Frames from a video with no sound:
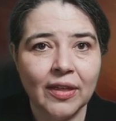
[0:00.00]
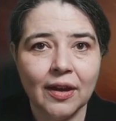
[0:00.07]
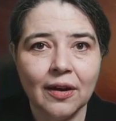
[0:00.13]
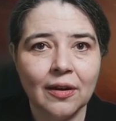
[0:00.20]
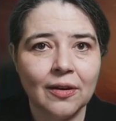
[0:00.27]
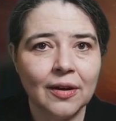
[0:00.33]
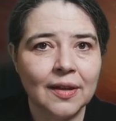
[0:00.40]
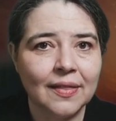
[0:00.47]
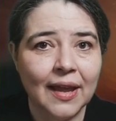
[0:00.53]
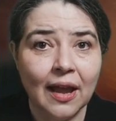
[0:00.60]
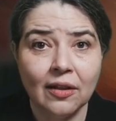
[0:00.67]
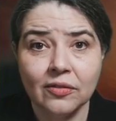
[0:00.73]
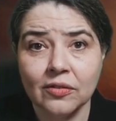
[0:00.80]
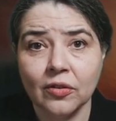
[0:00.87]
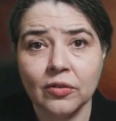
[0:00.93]
there in the
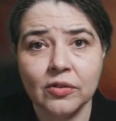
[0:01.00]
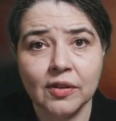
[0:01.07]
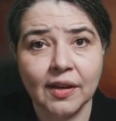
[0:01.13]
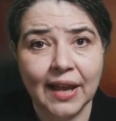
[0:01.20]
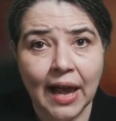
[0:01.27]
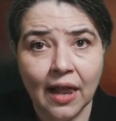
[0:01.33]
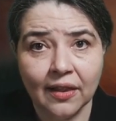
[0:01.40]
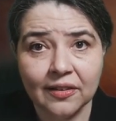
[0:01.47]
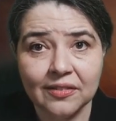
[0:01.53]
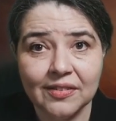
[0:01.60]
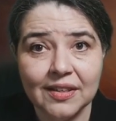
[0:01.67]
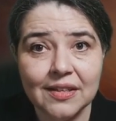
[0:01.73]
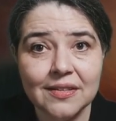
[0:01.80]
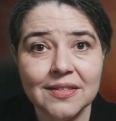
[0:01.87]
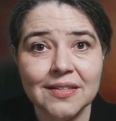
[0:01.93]
outskirts of
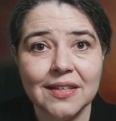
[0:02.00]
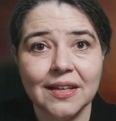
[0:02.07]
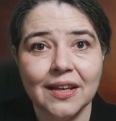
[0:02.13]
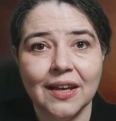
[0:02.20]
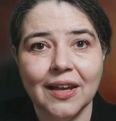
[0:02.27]
galaxies,